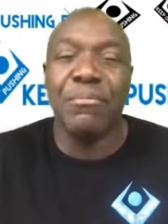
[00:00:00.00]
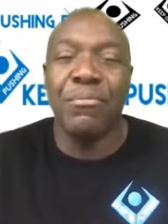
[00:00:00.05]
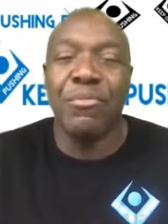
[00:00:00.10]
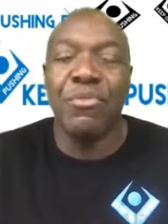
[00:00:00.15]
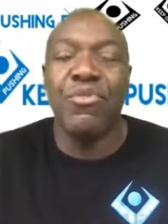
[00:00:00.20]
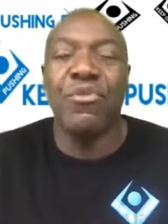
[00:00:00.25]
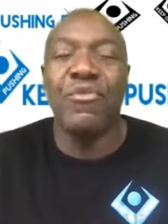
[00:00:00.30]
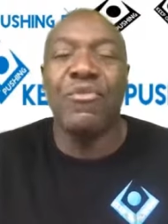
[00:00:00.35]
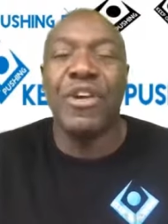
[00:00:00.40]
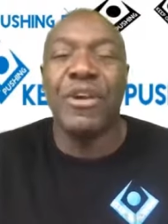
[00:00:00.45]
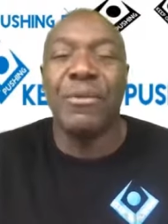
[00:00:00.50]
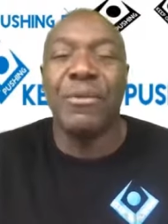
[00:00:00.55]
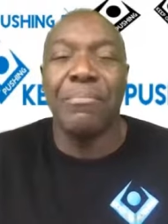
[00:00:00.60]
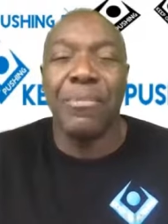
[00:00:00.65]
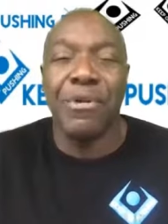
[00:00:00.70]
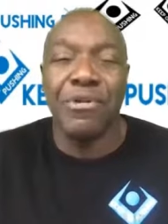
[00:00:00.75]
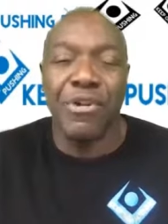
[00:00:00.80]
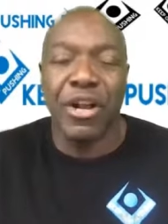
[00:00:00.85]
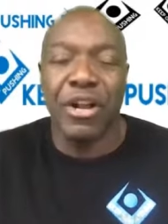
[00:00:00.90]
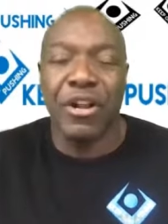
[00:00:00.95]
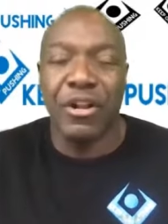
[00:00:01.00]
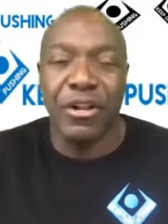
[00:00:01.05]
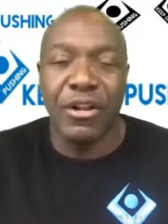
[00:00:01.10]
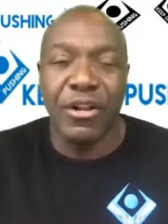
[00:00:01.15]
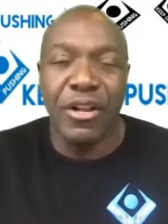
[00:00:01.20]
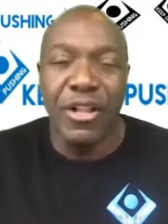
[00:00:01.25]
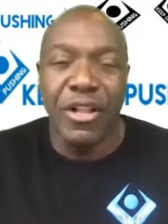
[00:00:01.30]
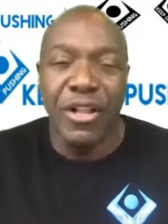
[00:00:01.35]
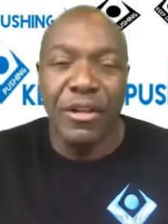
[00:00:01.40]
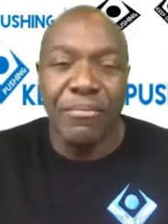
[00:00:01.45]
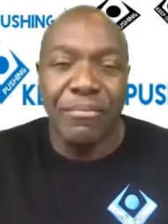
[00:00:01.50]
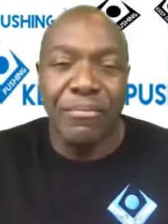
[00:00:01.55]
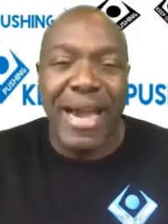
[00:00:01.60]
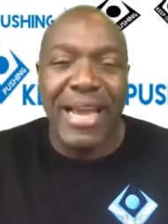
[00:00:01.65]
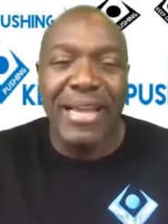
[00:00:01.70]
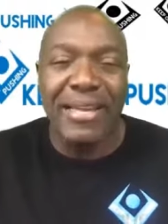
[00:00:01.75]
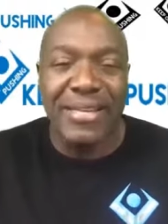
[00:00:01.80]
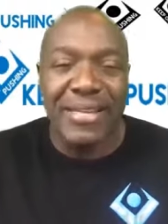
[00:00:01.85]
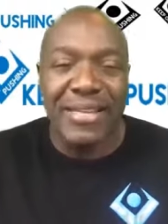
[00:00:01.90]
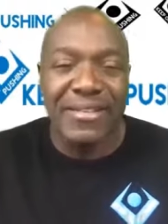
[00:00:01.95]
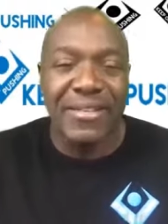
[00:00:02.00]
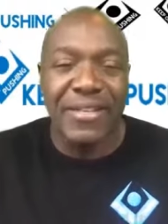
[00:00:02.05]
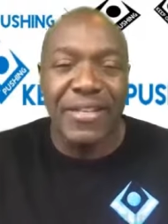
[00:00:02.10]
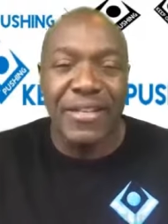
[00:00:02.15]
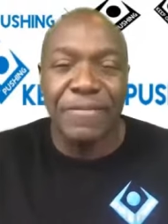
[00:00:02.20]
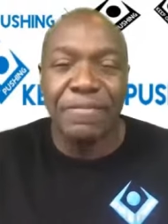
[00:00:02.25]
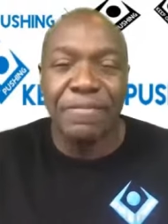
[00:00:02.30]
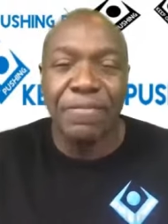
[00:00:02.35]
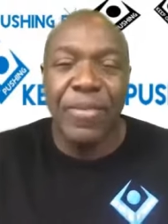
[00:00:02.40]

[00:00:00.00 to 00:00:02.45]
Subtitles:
movie Miracle by Disney.